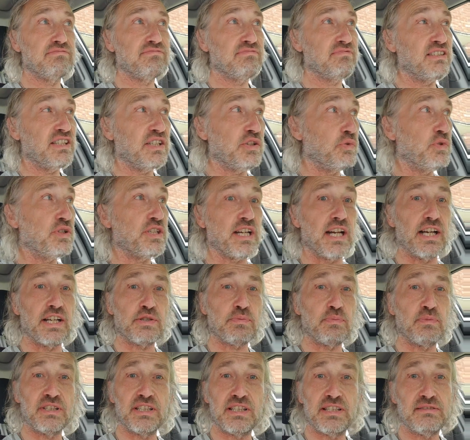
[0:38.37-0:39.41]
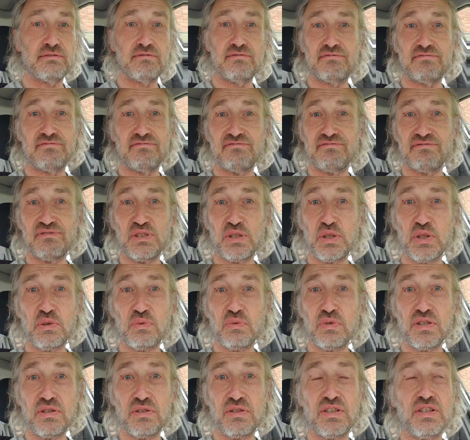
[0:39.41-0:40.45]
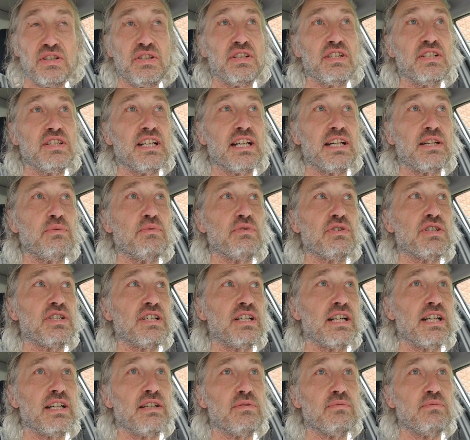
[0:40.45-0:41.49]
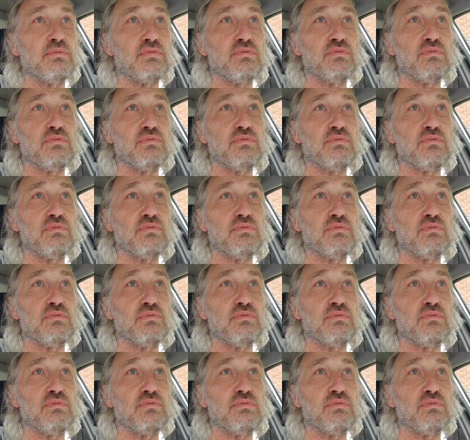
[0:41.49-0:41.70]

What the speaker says: That always gets me. You know, the other day it was the